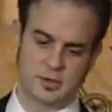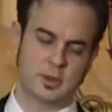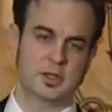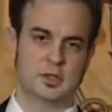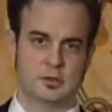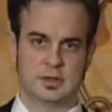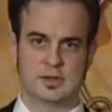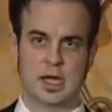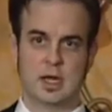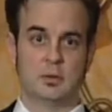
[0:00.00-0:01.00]
what you do
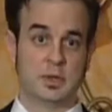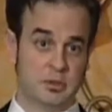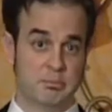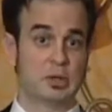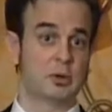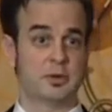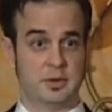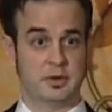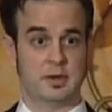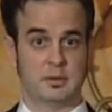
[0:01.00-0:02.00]
is when you
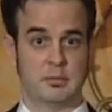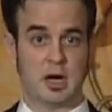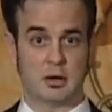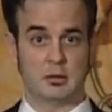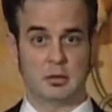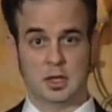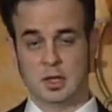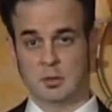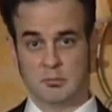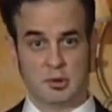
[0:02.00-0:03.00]
build the model,
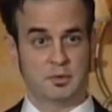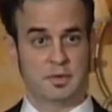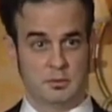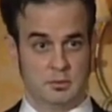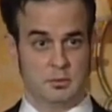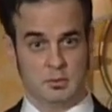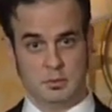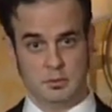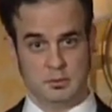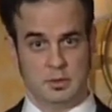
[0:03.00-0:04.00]
you
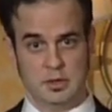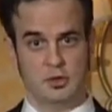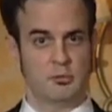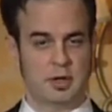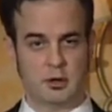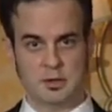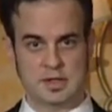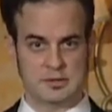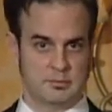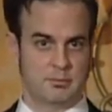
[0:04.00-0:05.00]
enumerate all
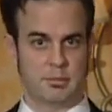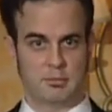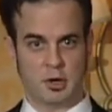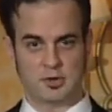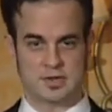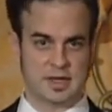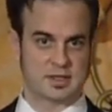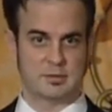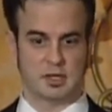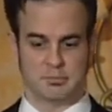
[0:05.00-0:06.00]
these and parse the
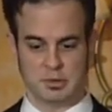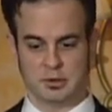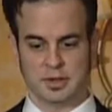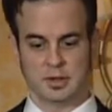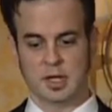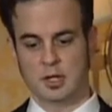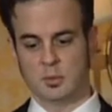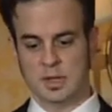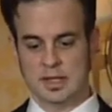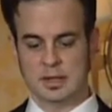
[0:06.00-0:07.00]
XML and build it,
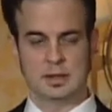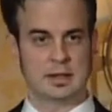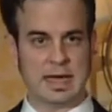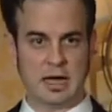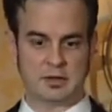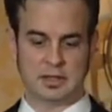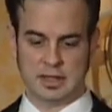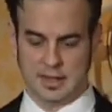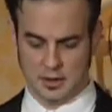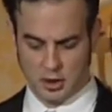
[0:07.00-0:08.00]
we
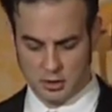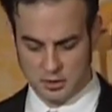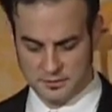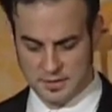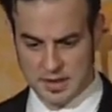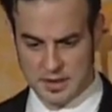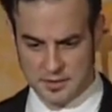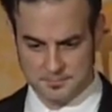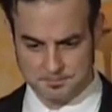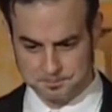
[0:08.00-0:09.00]
calculate all of
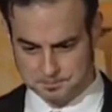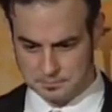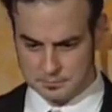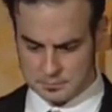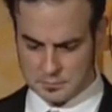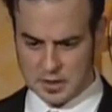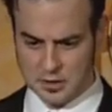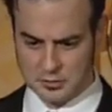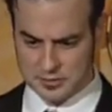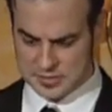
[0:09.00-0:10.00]
here's the